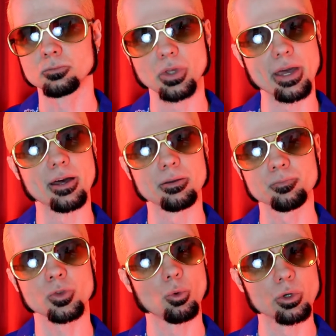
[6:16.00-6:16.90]
Yeah,
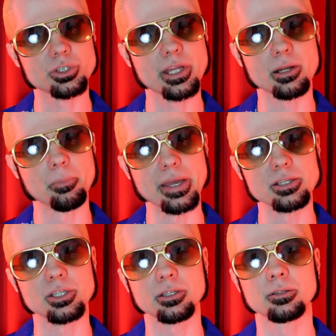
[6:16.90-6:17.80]
wasn't that
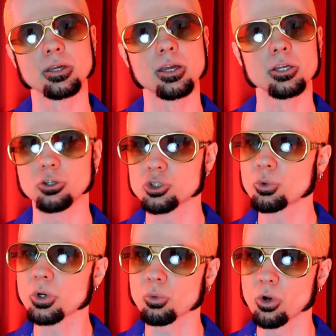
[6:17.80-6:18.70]
amazing? Don't you
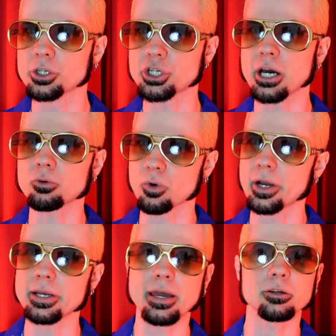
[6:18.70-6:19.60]
want to rush out
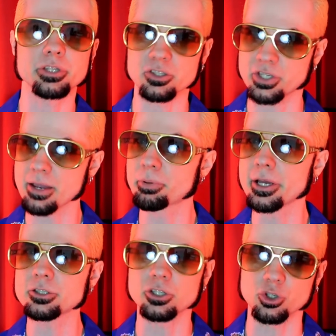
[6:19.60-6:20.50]
right now to the same
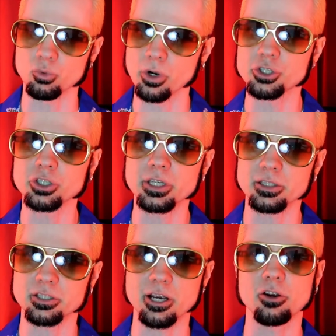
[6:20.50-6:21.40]
place that you're rushing to get
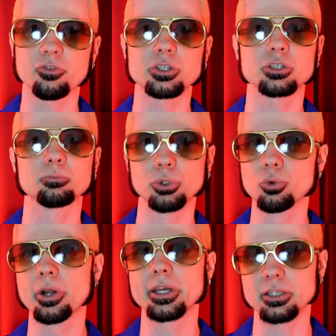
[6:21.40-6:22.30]
the Terrorvision,
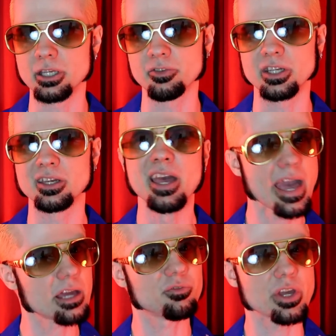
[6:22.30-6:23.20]
Blu-ray, and DVD,
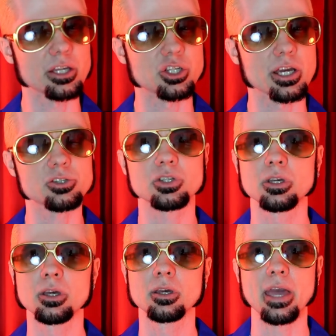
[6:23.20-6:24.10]
and VHS,
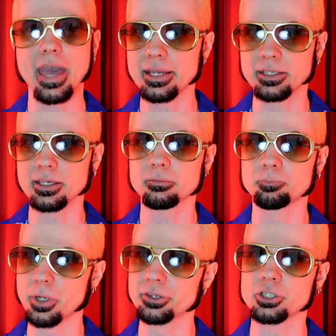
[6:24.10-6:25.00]
and get
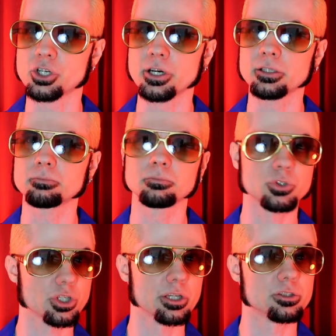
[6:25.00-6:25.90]
Bud the Chud,
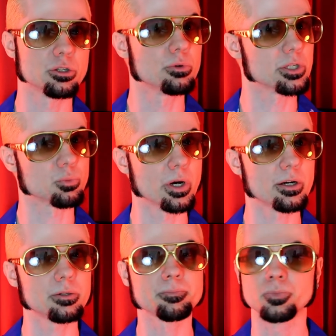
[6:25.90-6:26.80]
Chud 2 as
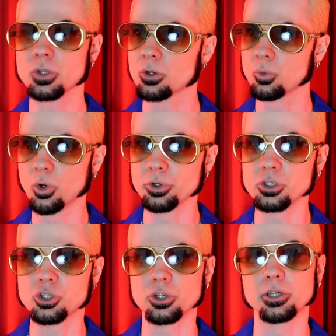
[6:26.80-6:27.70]
well? Well, you
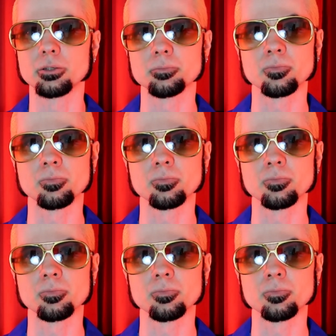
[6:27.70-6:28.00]
should.